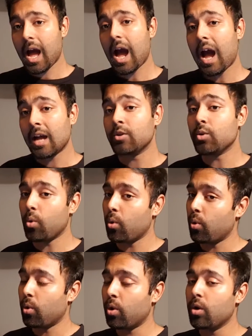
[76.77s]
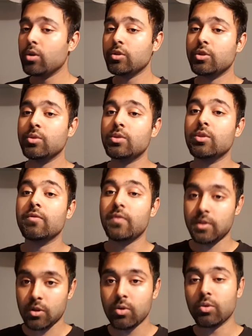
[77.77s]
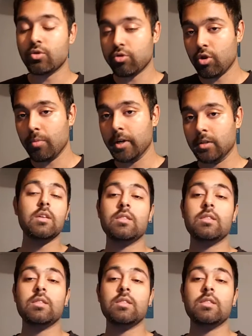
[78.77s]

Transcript: and or due to physical trauma.